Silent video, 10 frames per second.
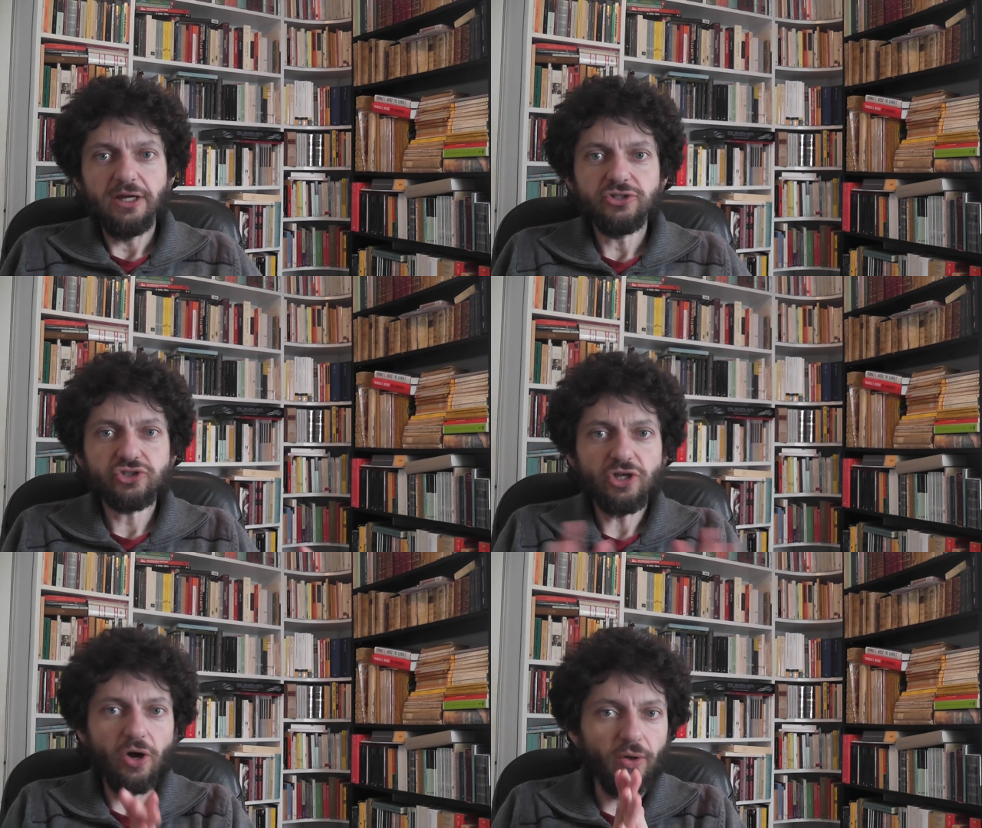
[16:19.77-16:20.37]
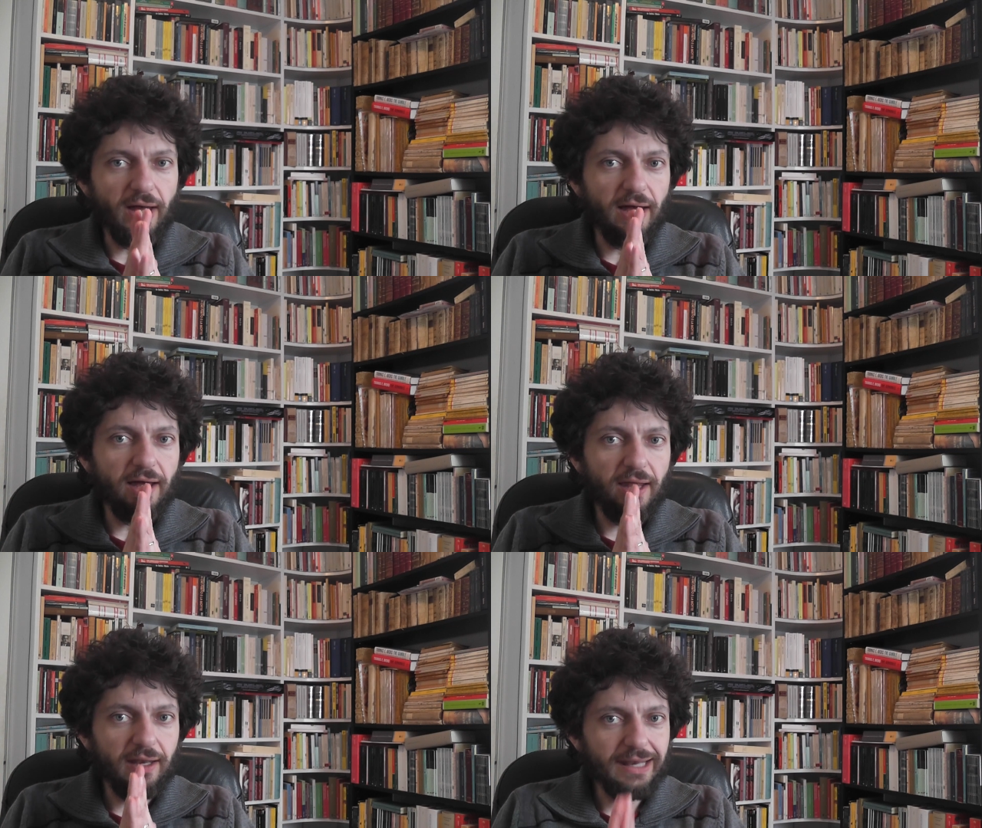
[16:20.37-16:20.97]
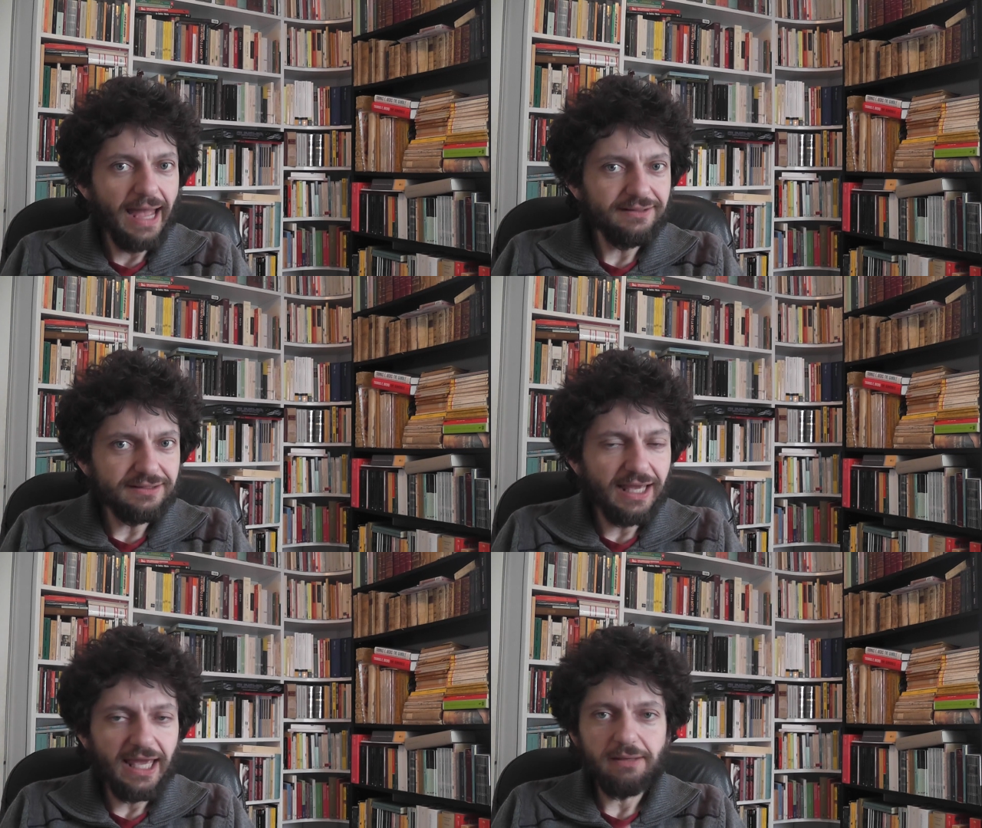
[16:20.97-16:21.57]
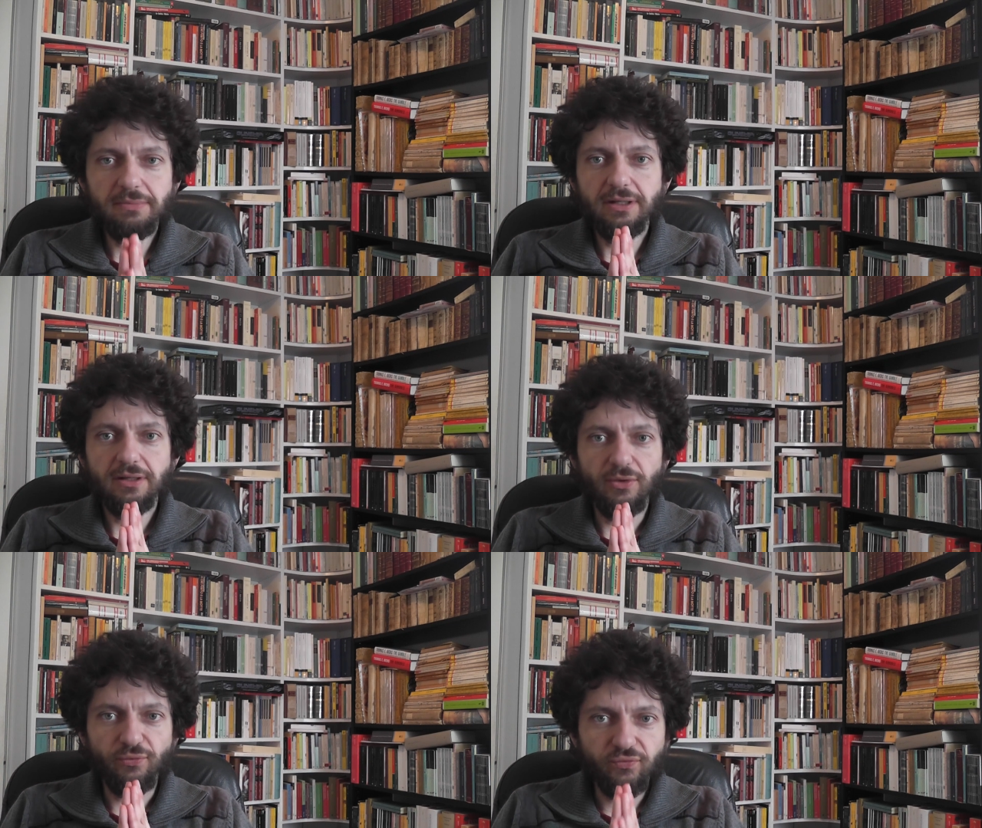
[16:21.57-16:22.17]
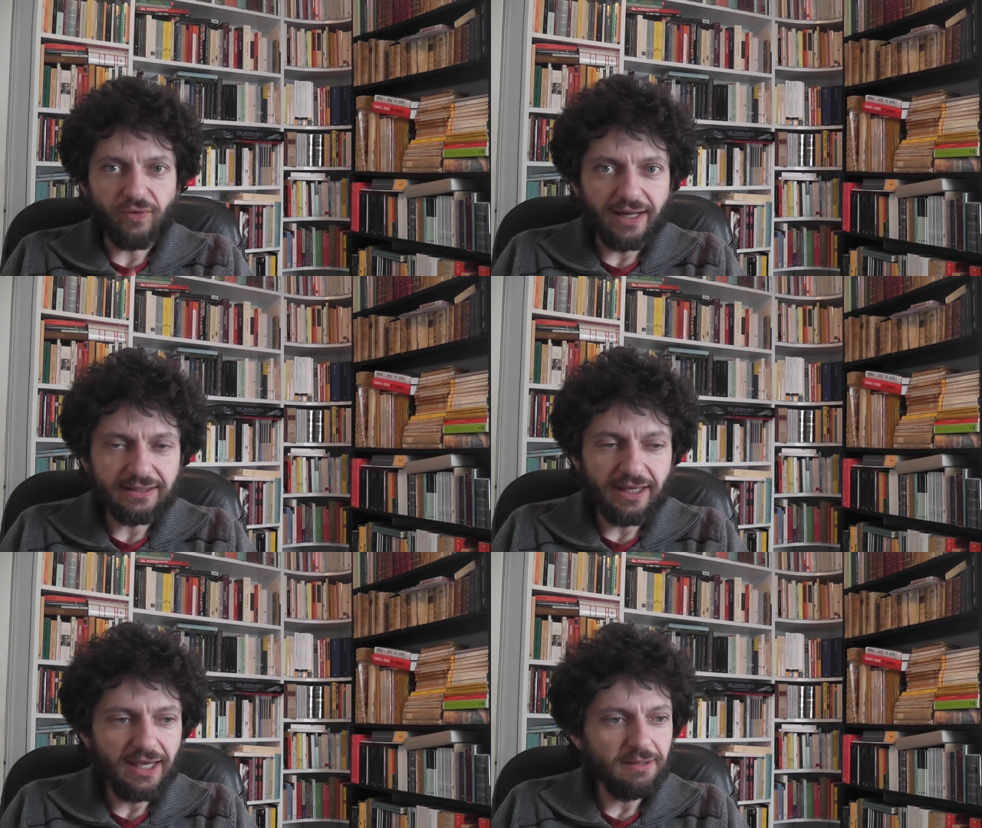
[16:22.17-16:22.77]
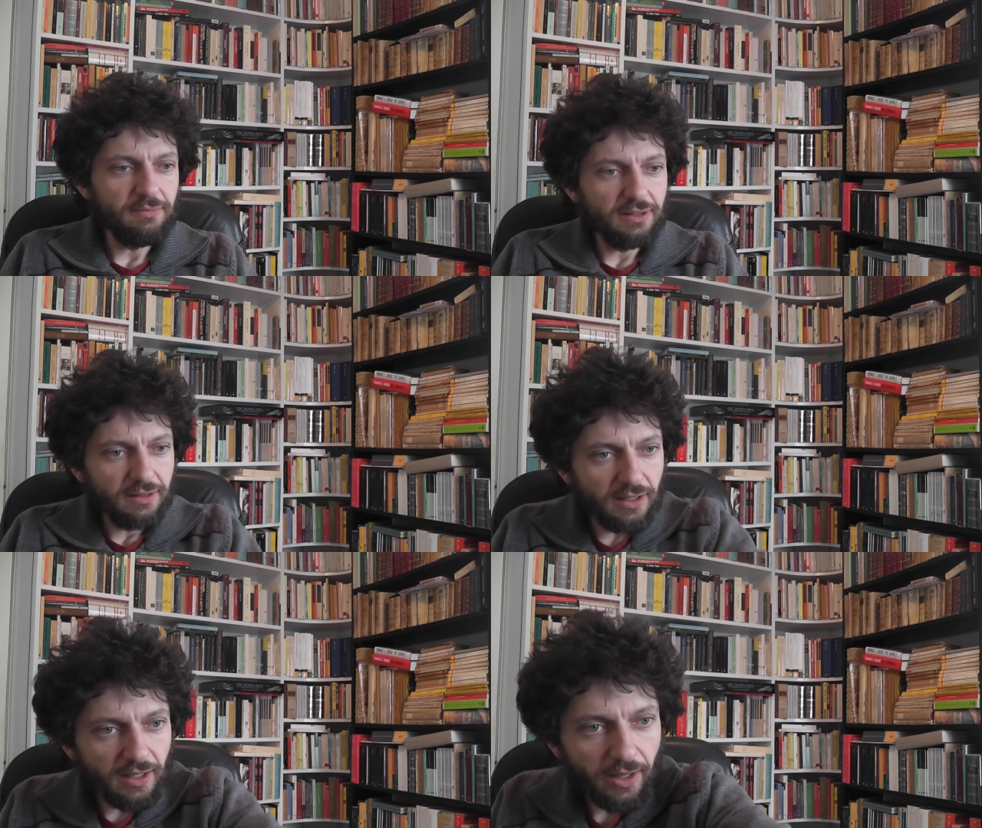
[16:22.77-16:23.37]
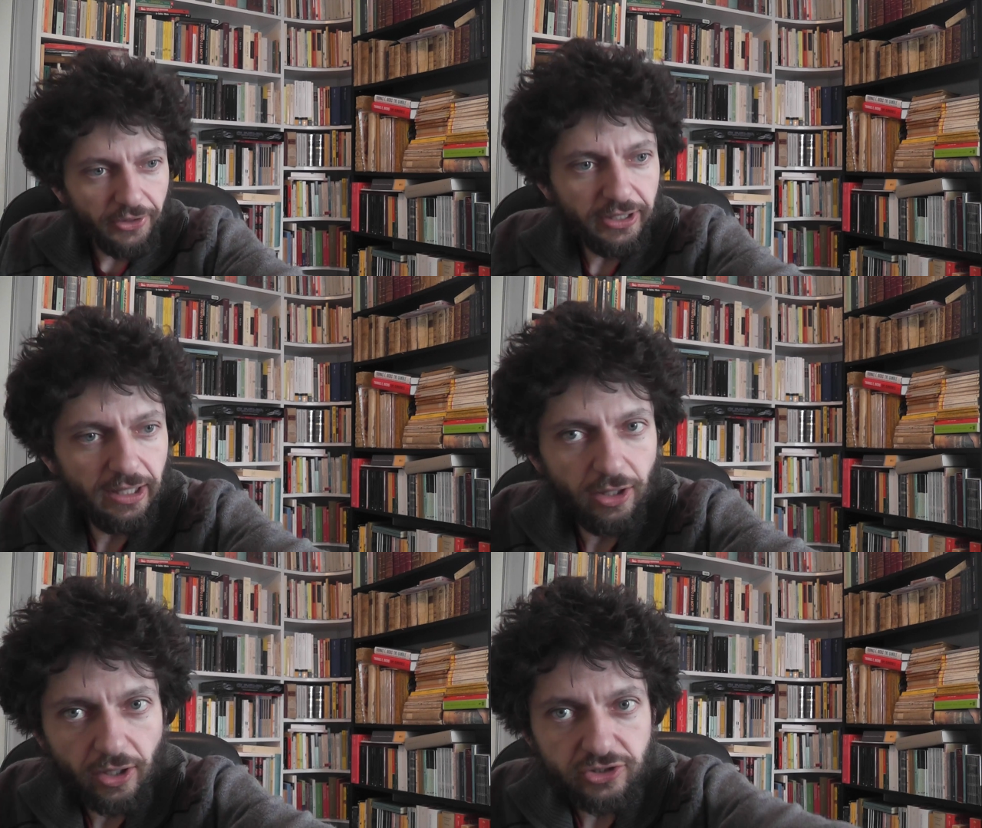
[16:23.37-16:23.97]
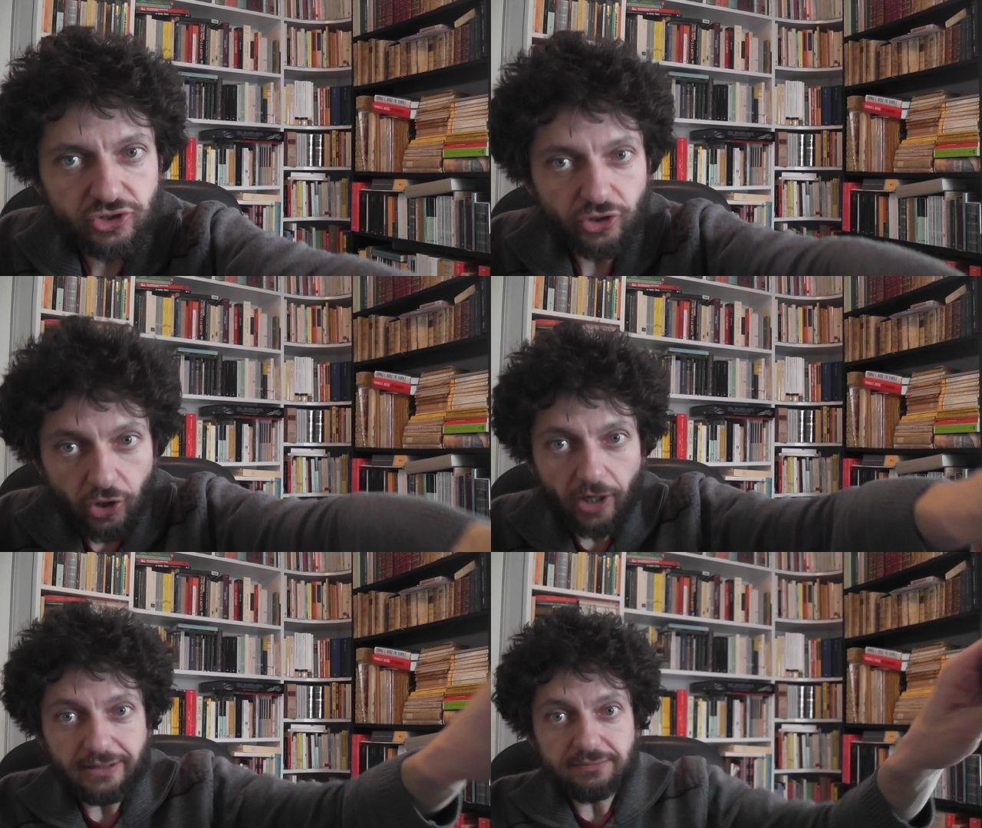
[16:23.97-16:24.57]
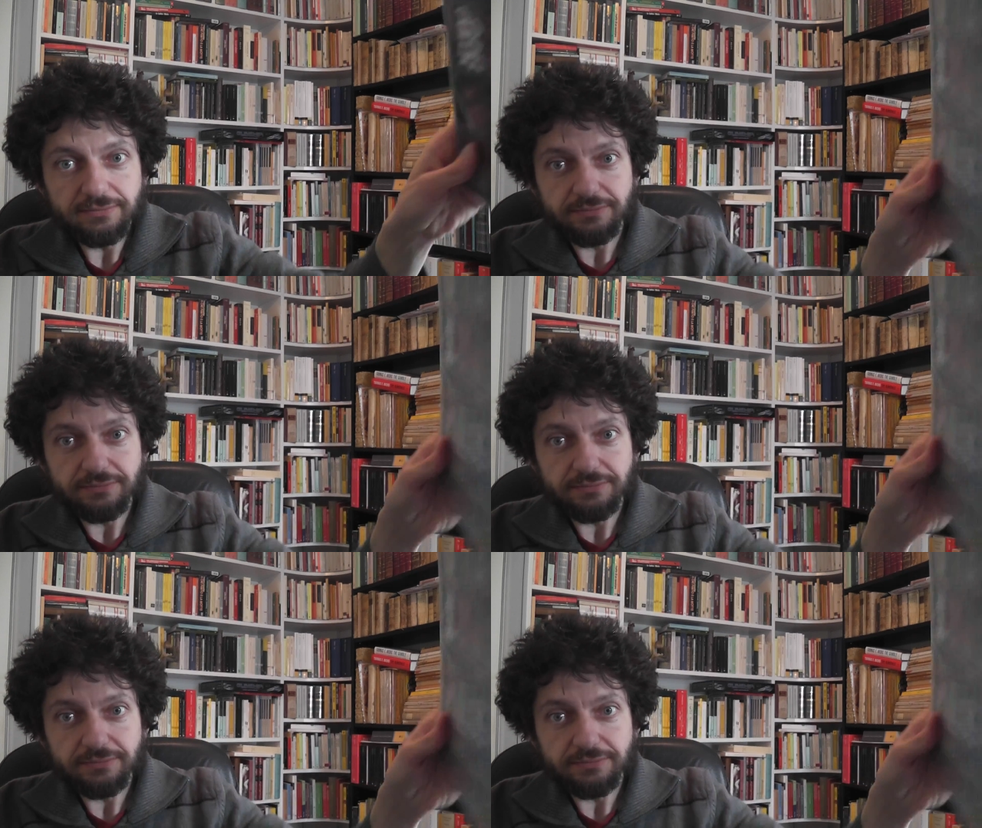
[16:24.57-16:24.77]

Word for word: So, uh, light game, fun game, uh, it looks good,